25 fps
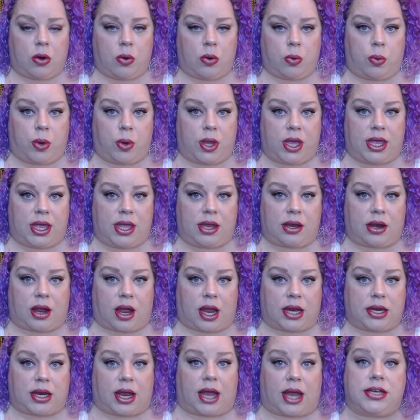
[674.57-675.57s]
when
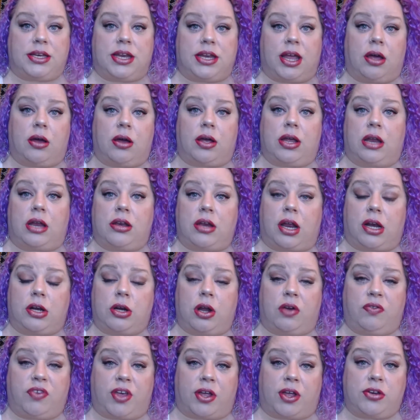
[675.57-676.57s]
I don't
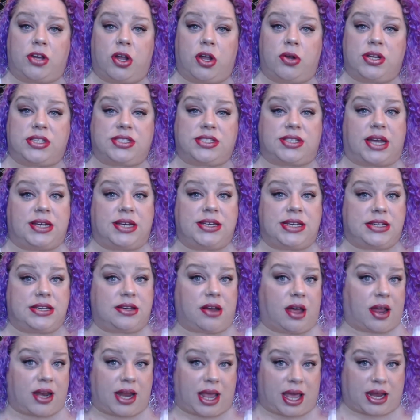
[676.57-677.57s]
know if y'all noticed, I did
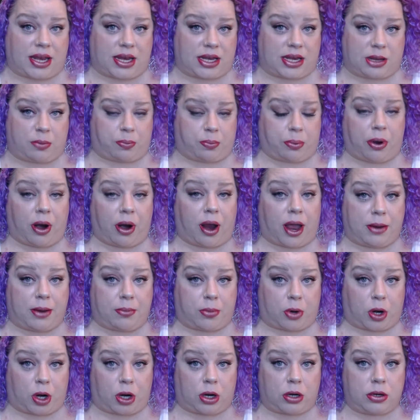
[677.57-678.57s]
not add any
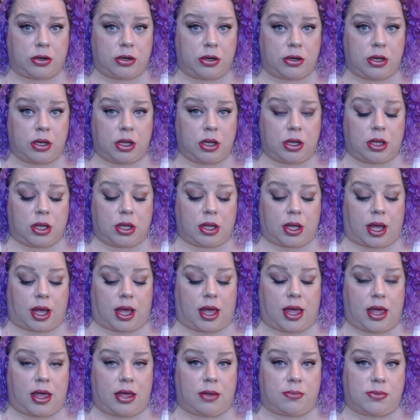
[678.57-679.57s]
primer
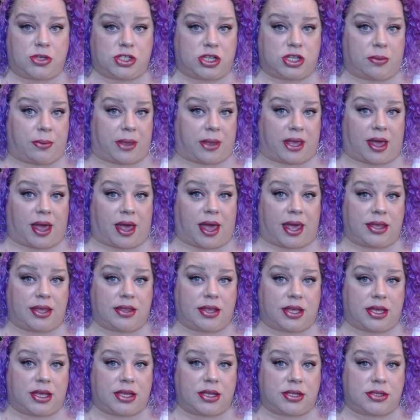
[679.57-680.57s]
to my
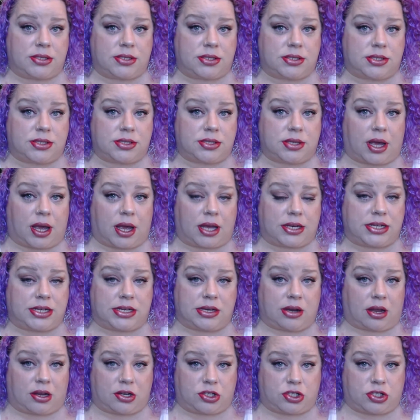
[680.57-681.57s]
eyelids. I did
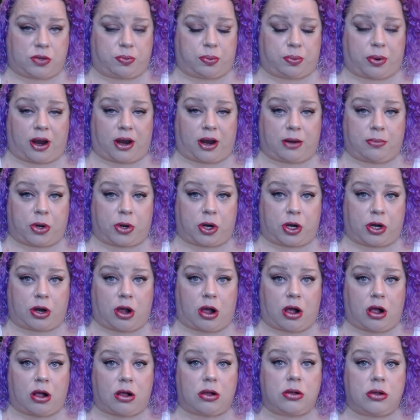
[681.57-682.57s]
not do primer at
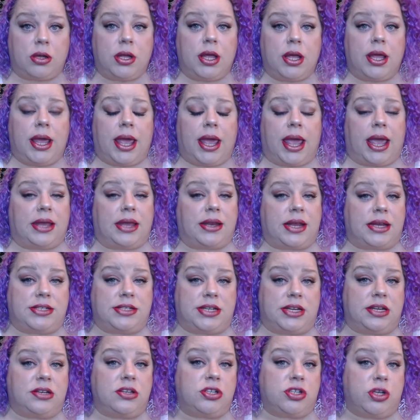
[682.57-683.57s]
all. And I
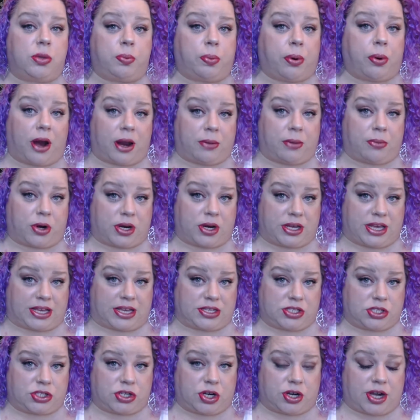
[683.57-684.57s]
didn't do primer
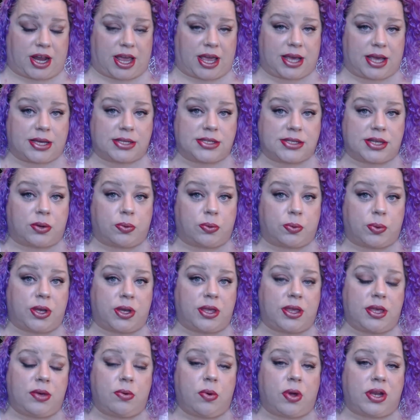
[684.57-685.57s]
yesterday because I
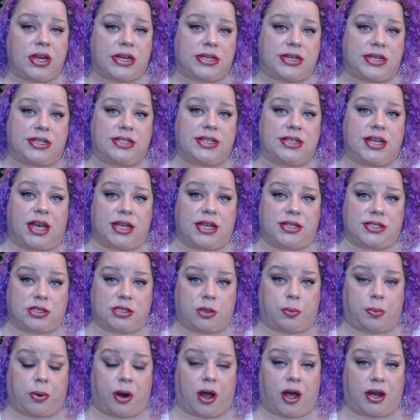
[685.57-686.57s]
really wanted to test
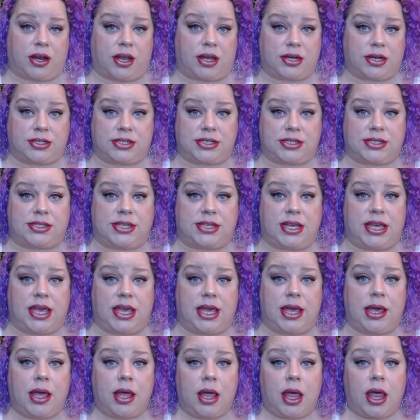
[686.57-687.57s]
the product to
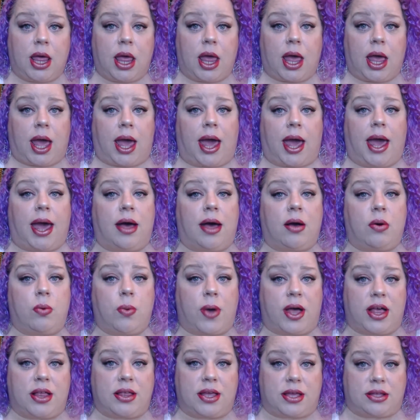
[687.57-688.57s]
see how
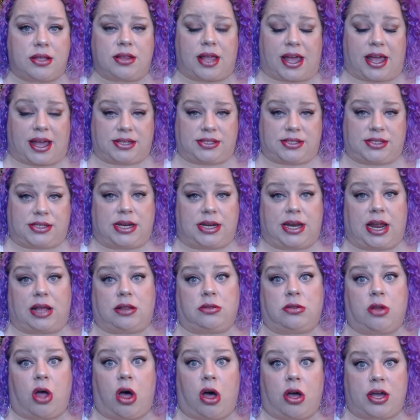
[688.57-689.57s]
well it lasted, how
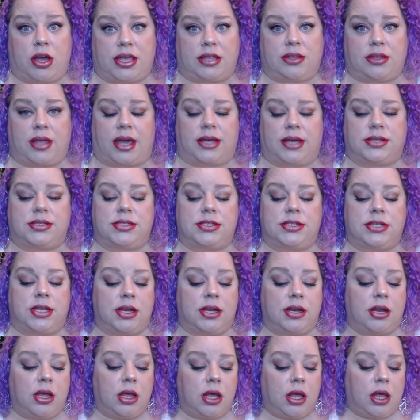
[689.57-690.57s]
long it
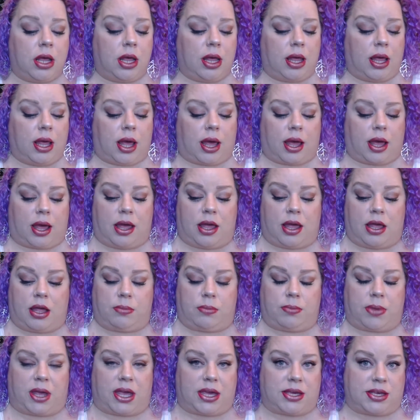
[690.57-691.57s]
lasted.
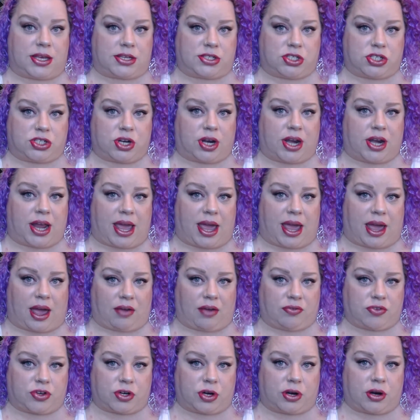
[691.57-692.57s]
And yesterday,
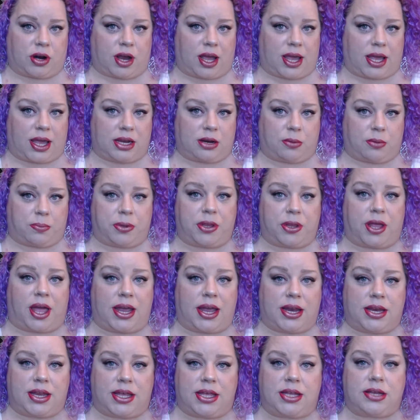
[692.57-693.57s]
after I
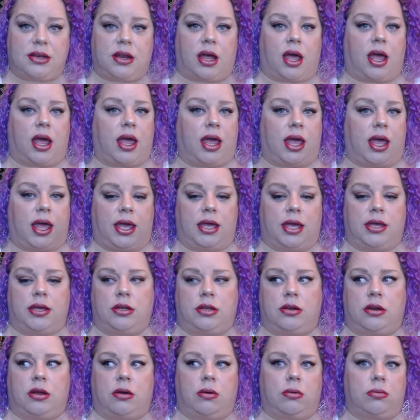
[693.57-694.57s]
applied it, I
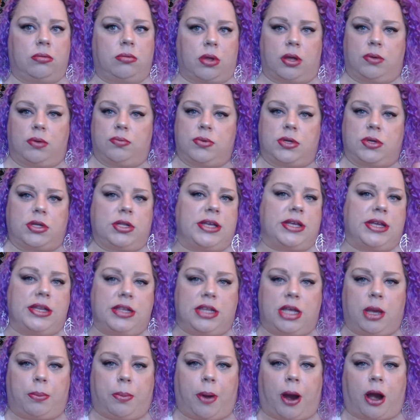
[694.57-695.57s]

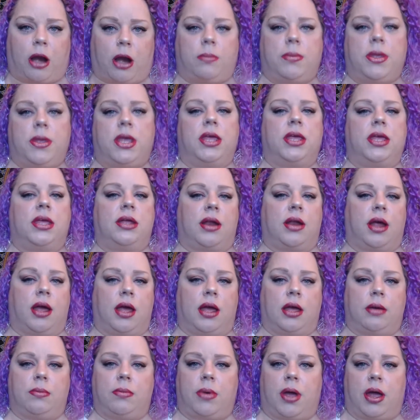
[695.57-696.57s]
cleaned the apartment.
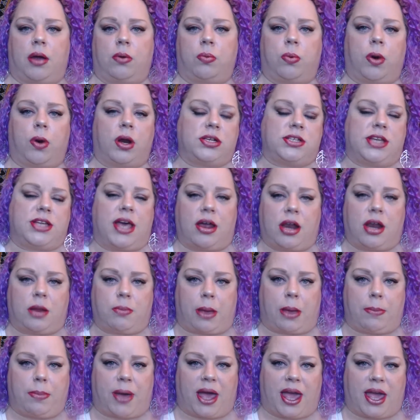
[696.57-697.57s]
I worked out on
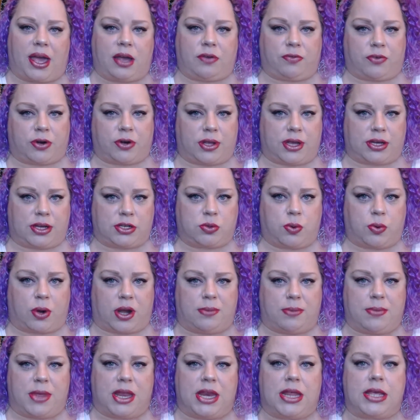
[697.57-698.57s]
my bike for like
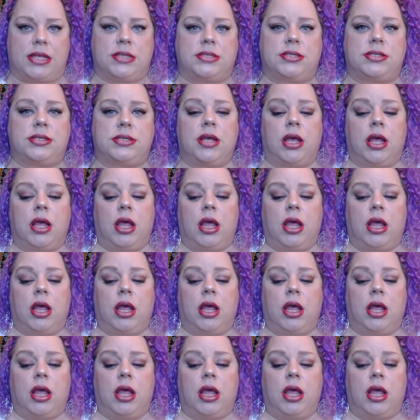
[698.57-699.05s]
20 minutes.